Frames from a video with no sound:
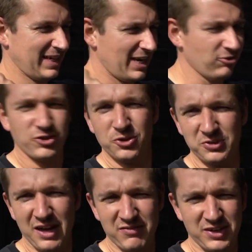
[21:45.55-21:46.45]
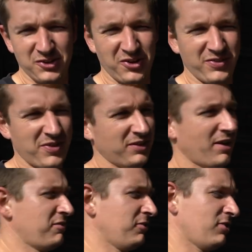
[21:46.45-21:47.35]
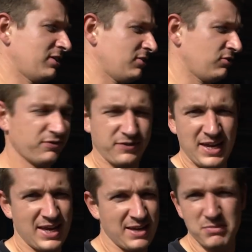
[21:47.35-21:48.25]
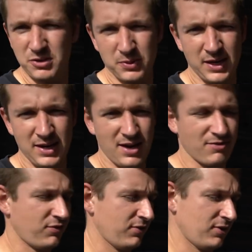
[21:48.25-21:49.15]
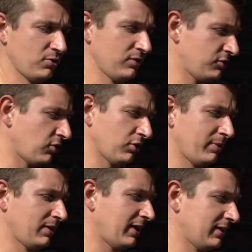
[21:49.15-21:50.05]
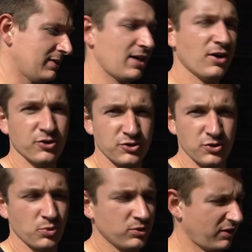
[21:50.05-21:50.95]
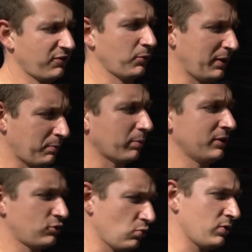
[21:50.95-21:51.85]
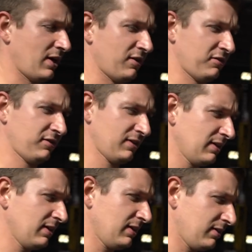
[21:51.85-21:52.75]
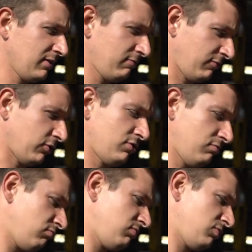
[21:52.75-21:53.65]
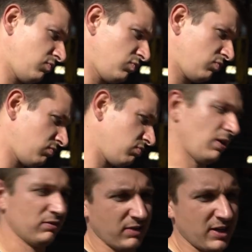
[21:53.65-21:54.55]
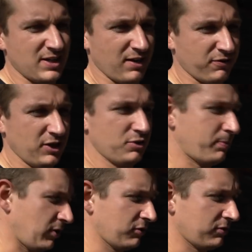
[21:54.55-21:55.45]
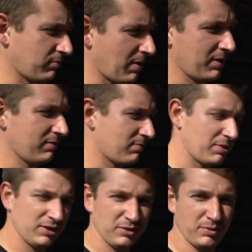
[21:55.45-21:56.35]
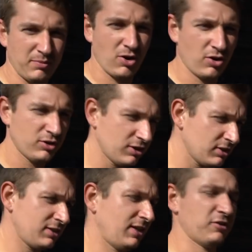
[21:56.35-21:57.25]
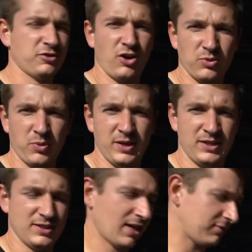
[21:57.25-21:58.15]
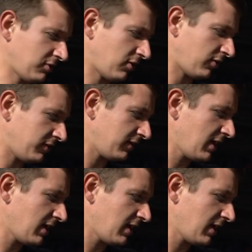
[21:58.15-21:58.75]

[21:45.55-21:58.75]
introduce that video, and then the lads are going to have to just fit it in between everything they're doing. There's not going to be like a day or two, because I think we need probably 2 days for, well, a day for each person, maybe a little bit more, to get sorted what we need to get sorted.